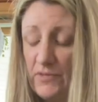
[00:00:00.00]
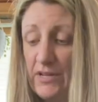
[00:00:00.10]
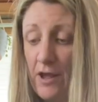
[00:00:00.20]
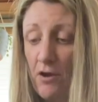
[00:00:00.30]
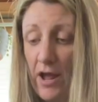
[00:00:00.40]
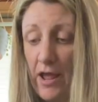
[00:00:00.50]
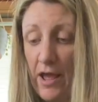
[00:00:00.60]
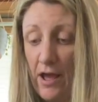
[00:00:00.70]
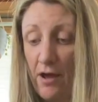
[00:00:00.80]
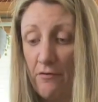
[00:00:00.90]
Now
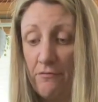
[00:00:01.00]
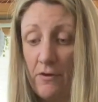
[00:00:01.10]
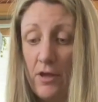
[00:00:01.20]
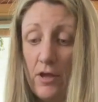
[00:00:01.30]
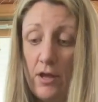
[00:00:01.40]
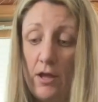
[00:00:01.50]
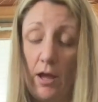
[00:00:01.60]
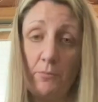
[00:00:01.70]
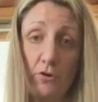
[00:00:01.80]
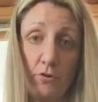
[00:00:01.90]

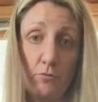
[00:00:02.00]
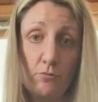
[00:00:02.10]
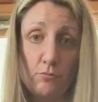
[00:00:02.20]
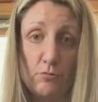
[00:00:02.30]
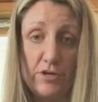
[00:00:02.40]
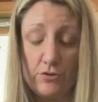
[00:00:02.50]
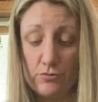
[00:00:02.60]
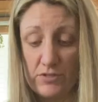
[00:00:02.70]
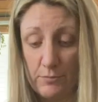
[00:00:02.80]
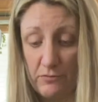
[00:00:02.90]
I'm going to
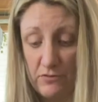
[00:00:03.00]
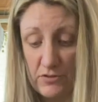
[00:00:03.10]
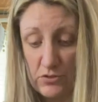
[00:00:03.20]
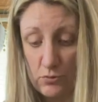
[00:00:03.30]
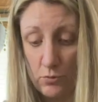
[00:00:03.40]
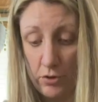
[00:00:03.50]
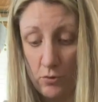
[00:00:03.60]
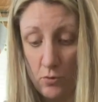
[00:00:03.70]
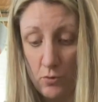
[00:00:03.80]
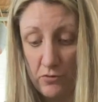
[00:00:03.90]
reuse some of the soil.
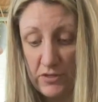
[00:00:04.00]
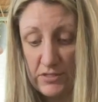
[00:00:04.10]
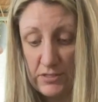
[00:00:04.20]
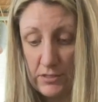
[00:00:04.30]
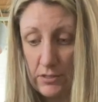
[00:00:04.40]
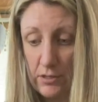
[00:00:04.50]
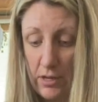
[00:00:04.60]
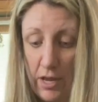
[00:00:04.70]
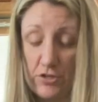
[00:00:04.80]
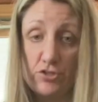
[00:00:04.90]
This,
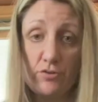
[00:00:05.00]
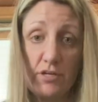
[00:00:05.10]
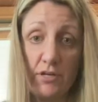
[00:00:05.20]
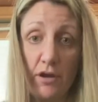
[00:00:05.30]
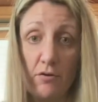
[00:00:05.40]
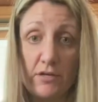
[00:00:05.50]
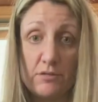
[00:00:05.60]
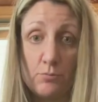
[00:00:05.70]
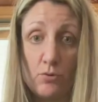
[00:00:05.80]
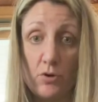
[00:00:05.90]
as you can tell, as
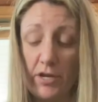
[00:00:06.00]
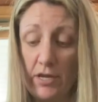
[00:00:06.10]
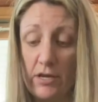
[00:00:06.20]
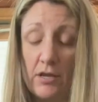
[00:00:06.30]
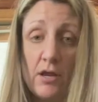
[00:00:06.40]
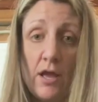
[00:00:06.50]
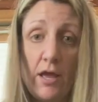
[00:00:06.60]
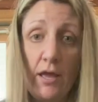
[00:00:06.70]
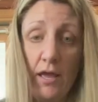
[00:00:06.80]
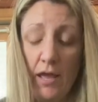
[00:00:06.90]
I'm pouring it in,
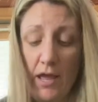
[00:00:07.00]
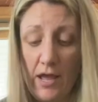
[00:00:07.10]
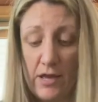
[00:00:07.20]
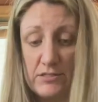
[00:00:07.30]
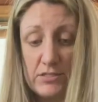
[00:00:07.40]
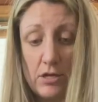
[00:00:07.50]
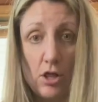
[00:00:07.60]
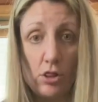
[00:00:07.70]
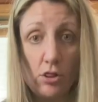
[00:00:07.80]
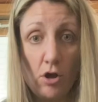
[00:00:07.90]
has a
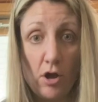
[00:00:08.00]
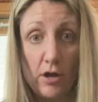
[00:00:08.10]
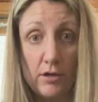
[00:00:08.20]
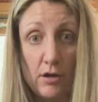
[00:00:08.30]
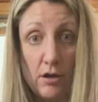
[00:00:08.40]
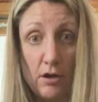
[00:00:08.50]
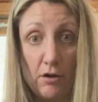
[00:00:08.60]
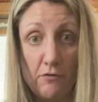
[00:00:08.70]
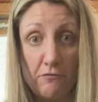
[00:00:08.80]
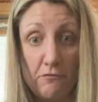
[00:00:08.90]
lot
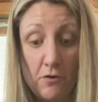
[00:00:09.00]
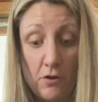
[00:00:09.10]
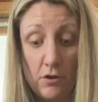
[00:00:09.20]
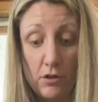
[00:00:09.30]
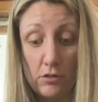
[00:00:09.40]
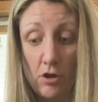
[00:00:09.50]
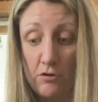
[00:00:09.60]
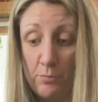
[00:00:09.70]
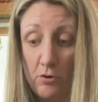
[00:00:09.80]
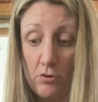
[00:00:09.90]
of
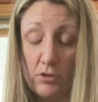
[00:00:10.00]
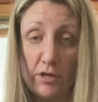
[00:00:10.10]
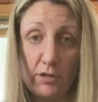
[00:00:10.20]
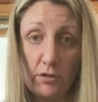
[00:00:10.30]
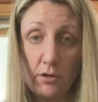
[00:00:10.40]
perlite.